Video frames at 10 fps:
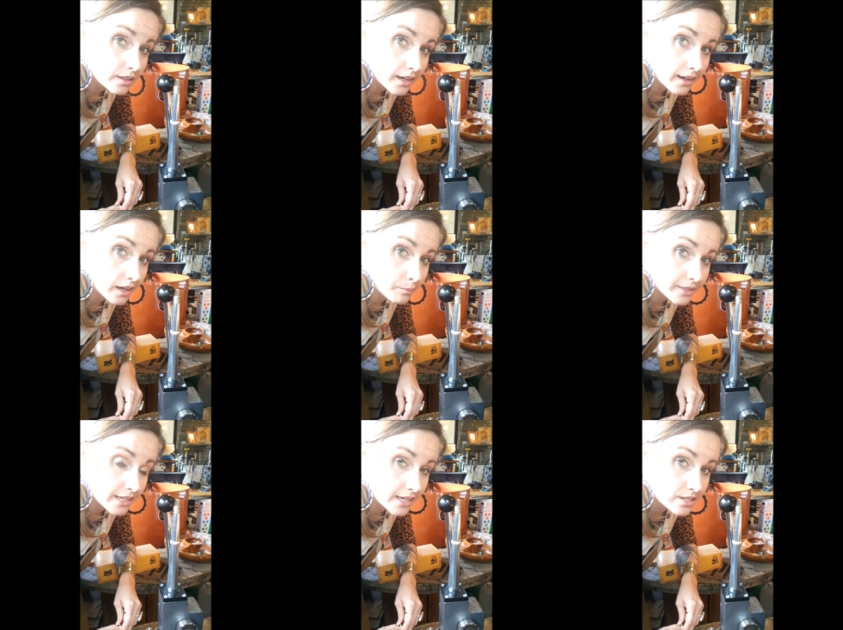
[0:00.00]
um,
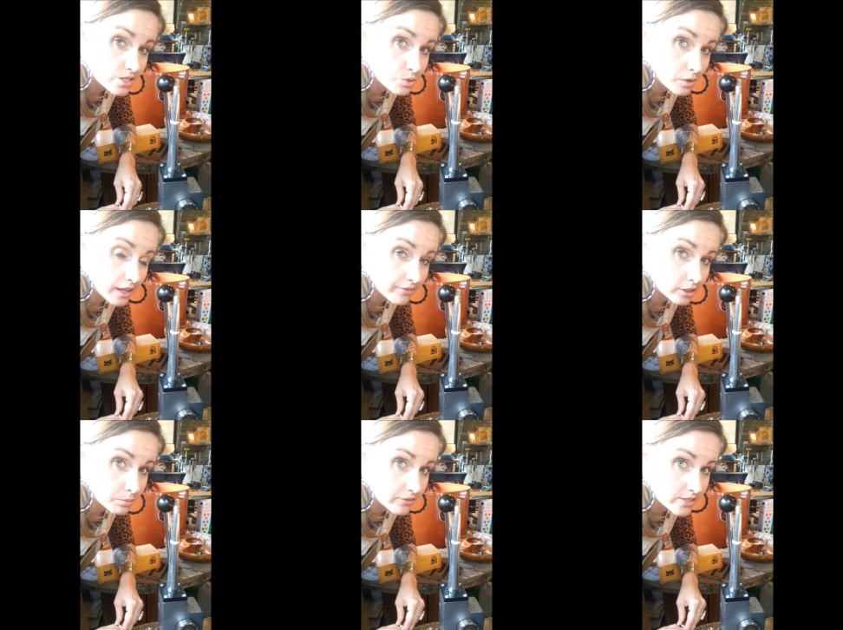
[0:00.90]
because you will have a
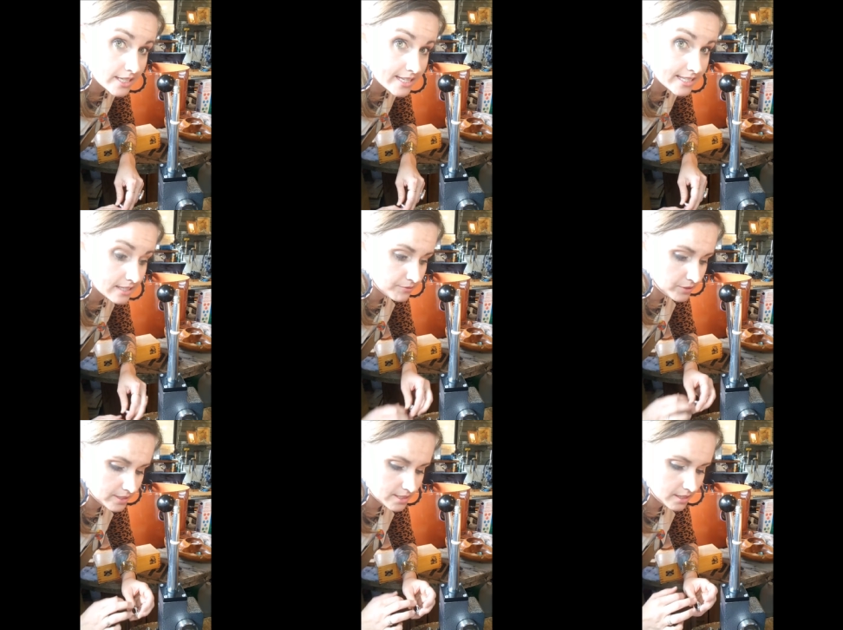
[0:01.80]
little bit of a sizing
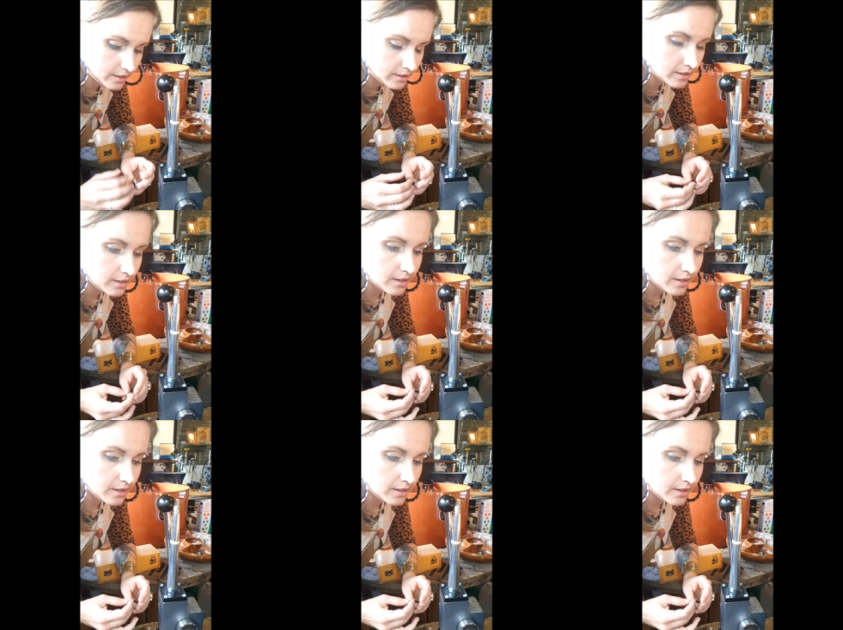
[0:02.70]
difference there.